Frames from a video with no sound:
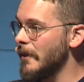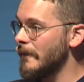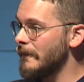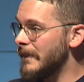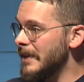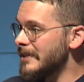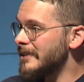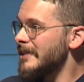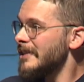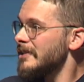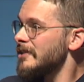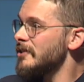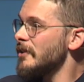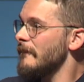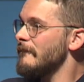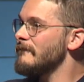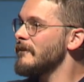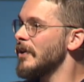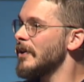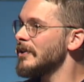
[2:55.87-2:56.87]
this is the
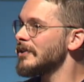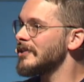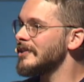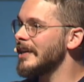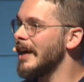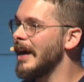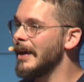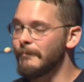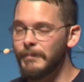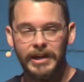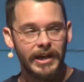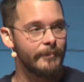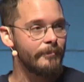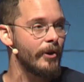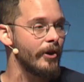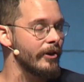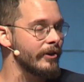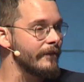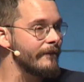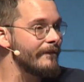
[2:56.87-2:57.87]
first time, being a
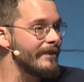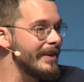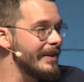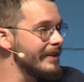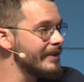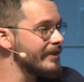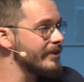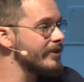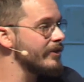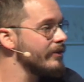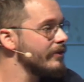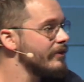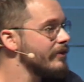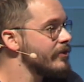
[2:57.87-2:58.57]
part of this